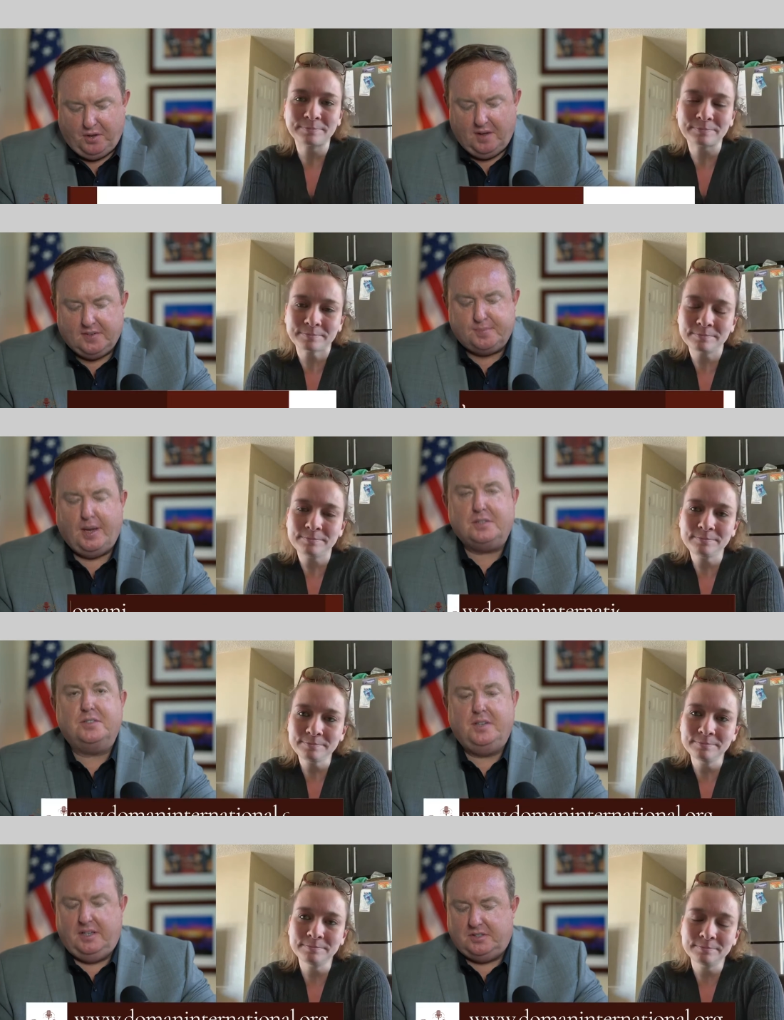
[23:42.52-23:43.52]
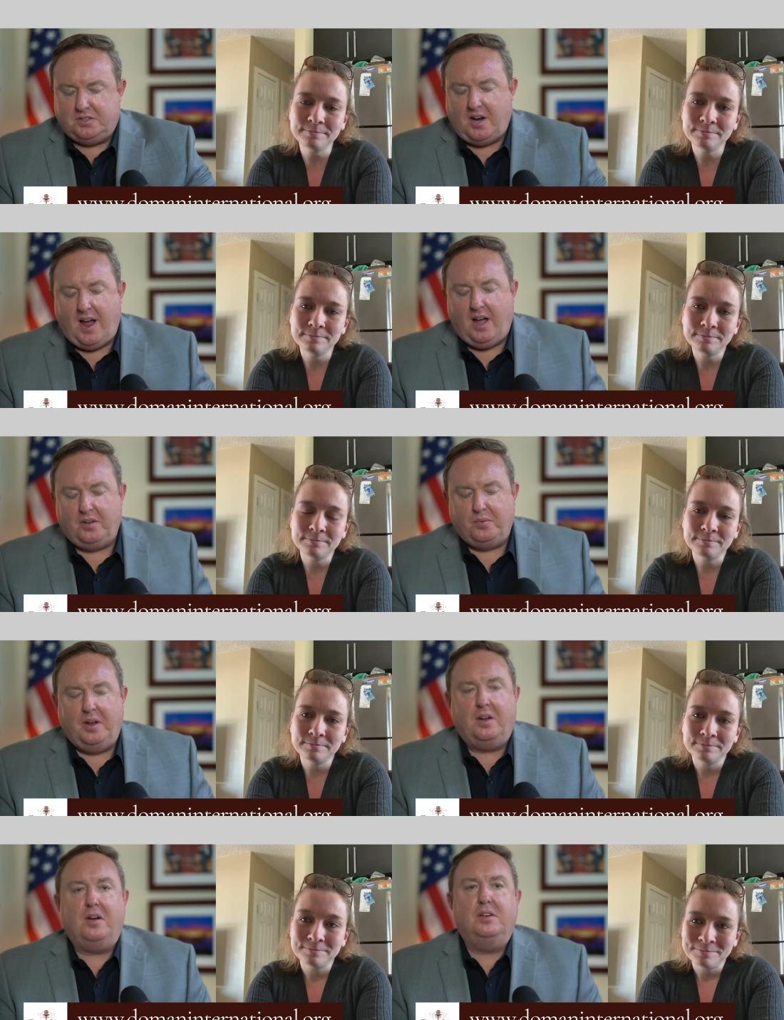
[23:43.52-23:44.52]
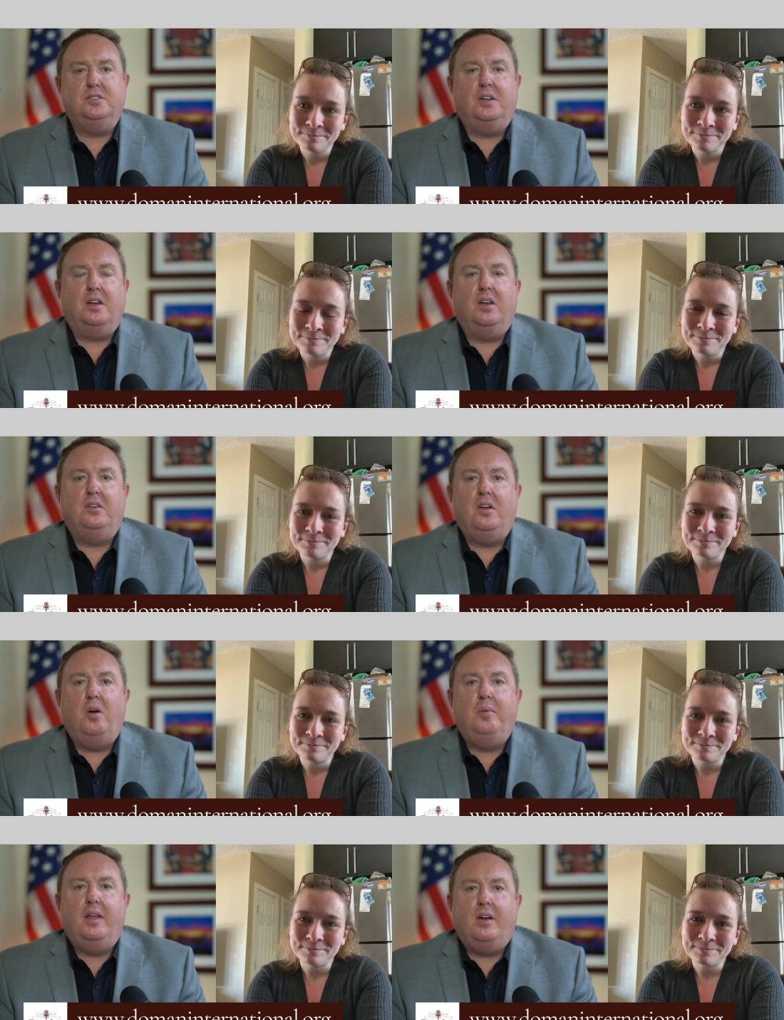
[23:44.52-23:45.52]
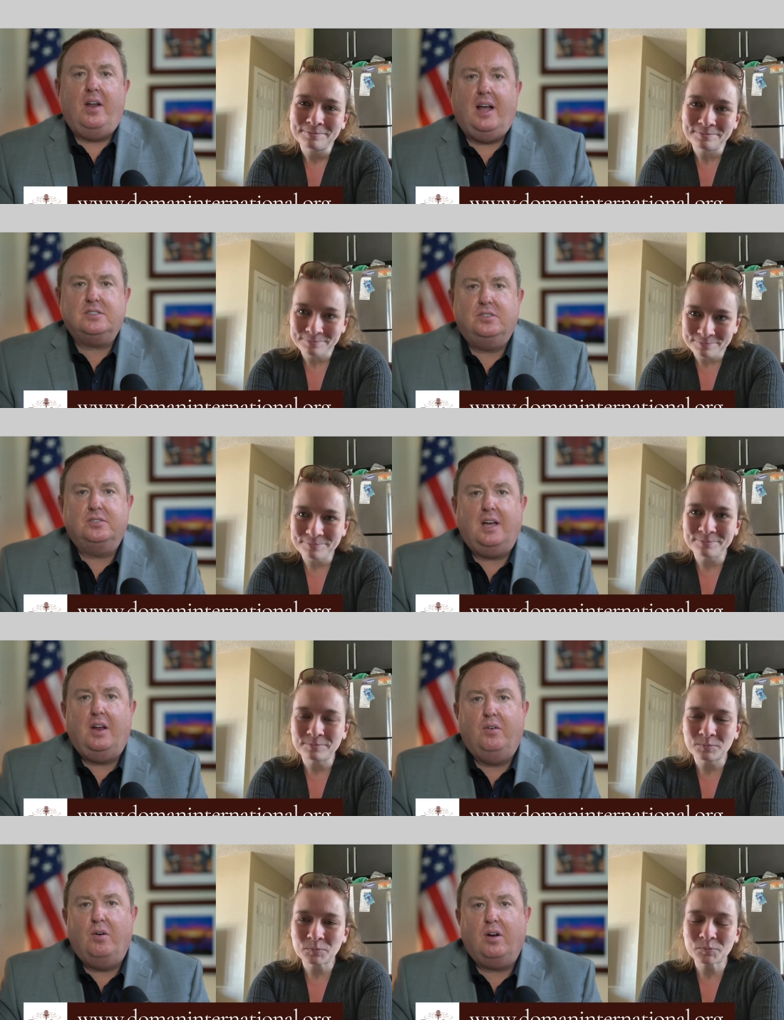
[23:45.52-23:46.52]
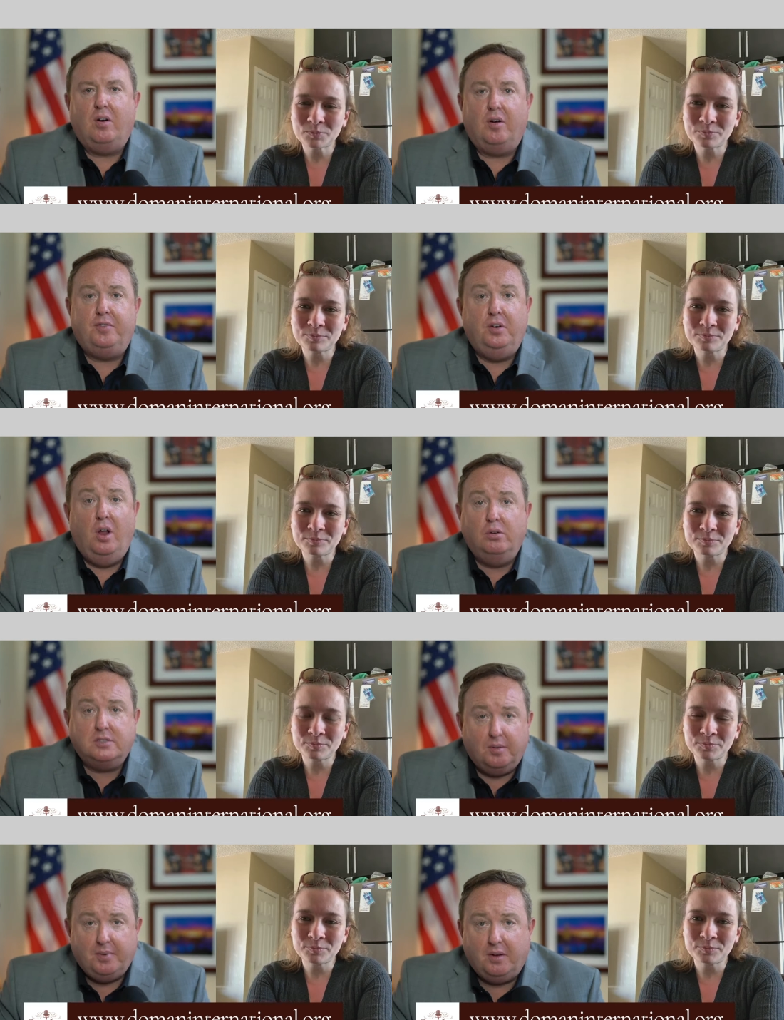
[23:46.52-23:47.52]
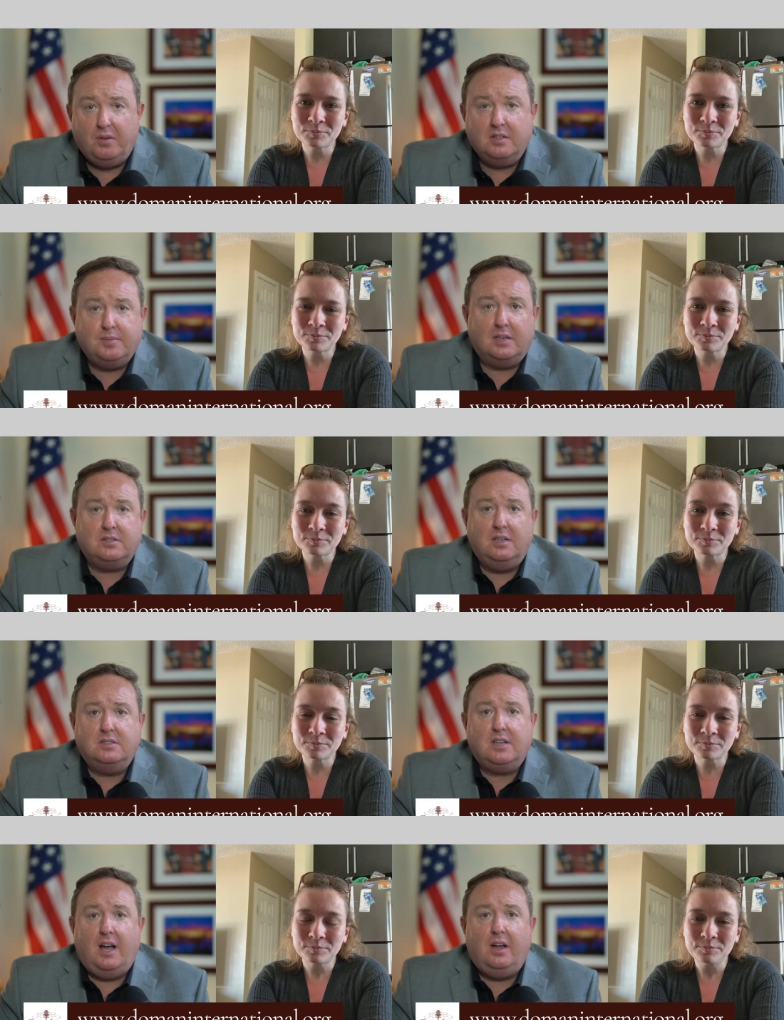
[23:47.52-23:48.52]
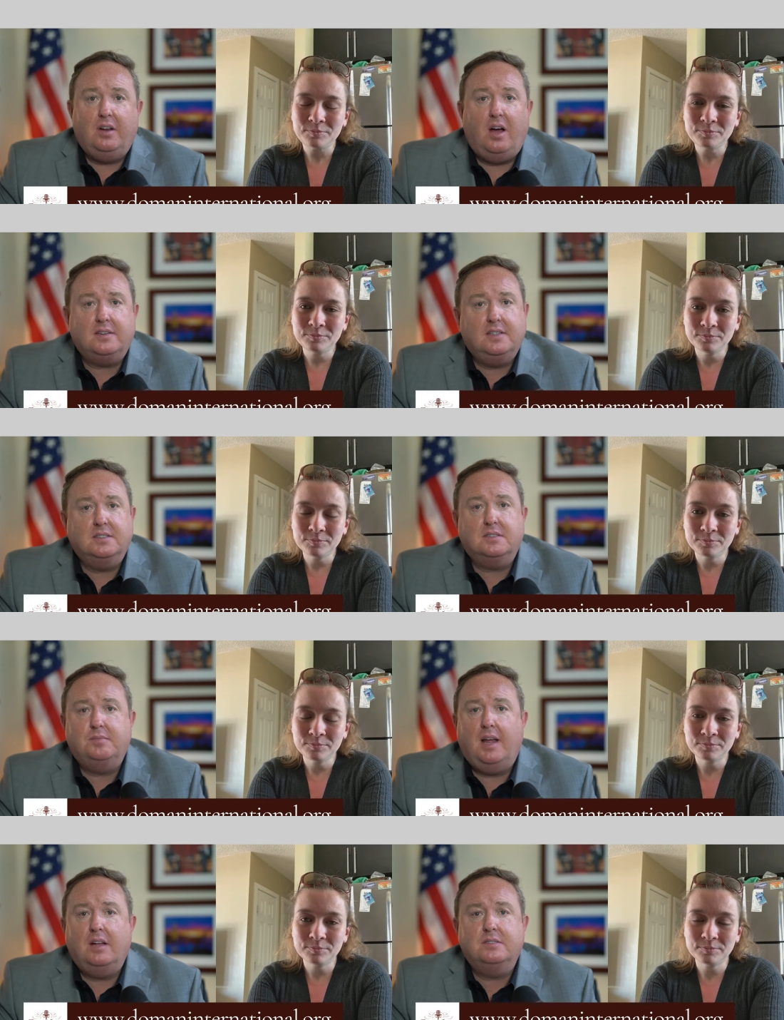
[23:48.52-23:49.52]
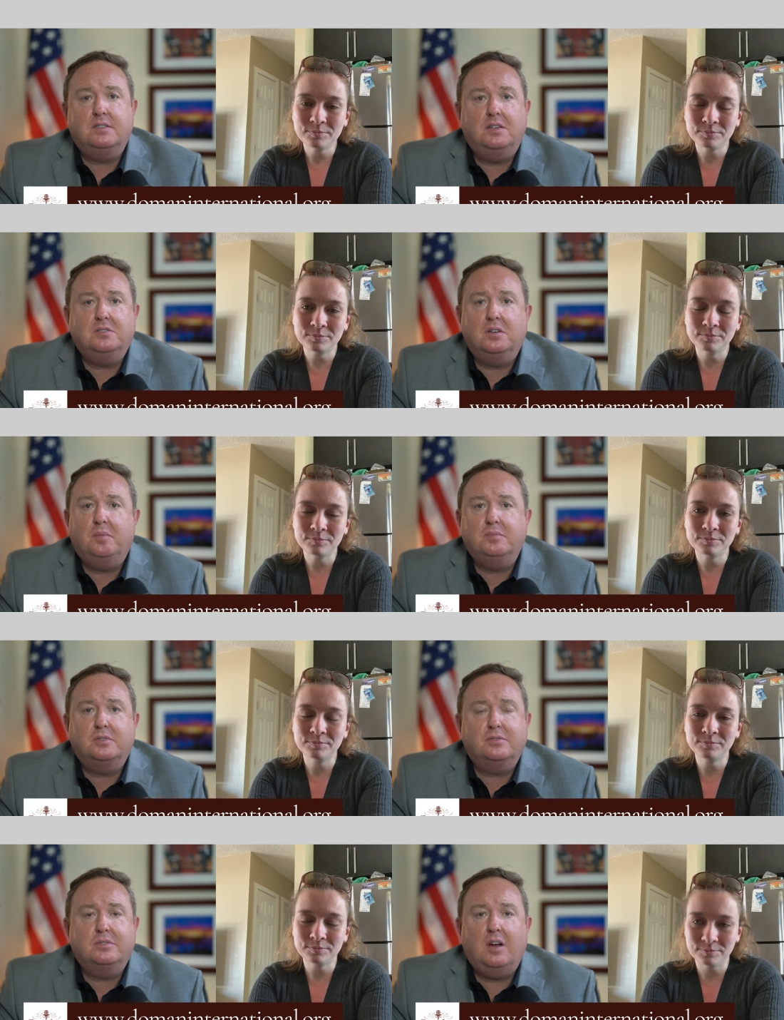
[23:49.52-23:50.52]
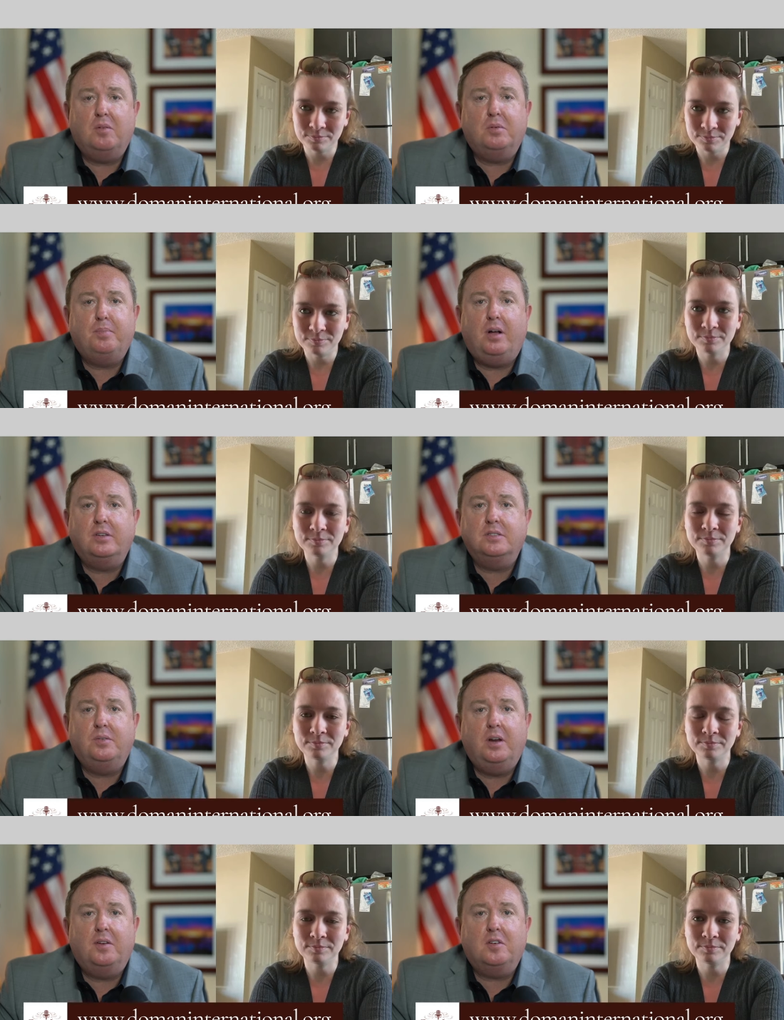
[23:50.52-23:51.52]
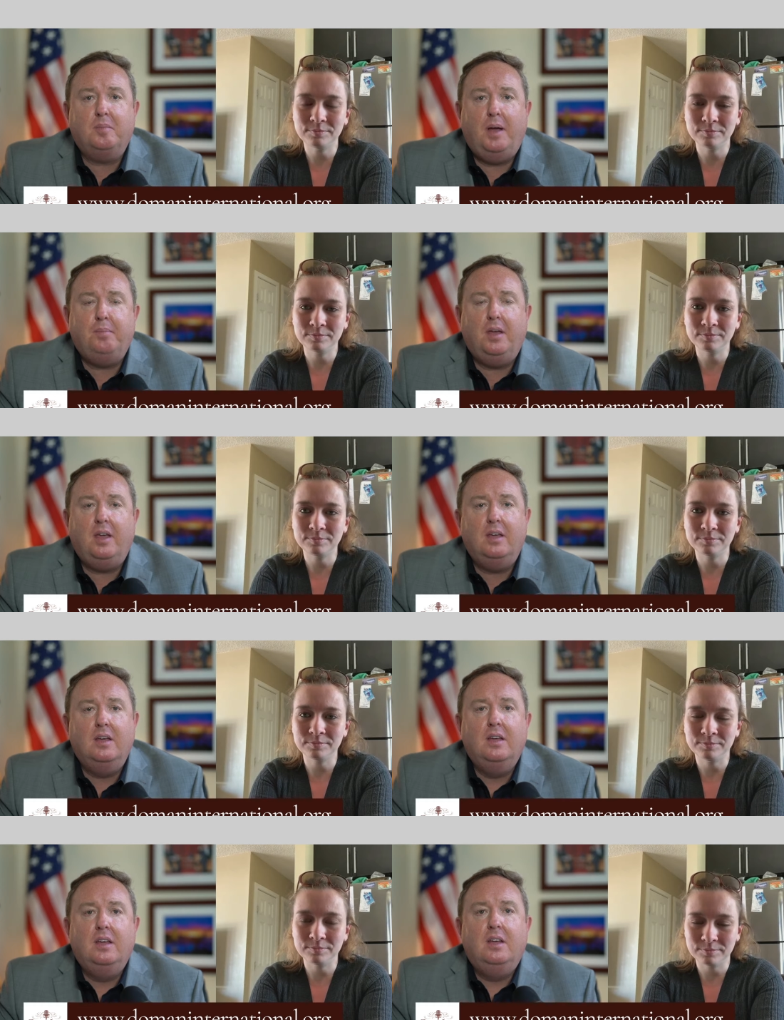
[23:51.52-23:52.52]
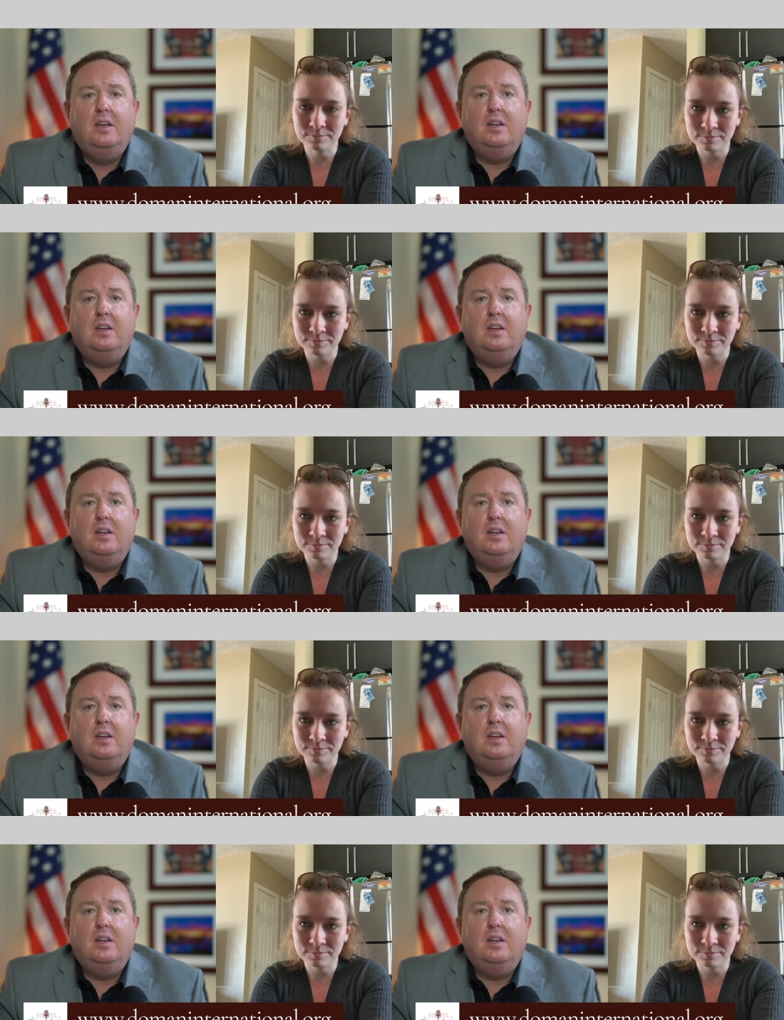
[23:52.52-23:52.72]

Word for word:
Speaker 1: so if you have a special needs child, we encourage you to go to domaninternational.org, or if you know somebody with a special needs child, autism, Down syndrome, cerebral palsy, whatever it might be,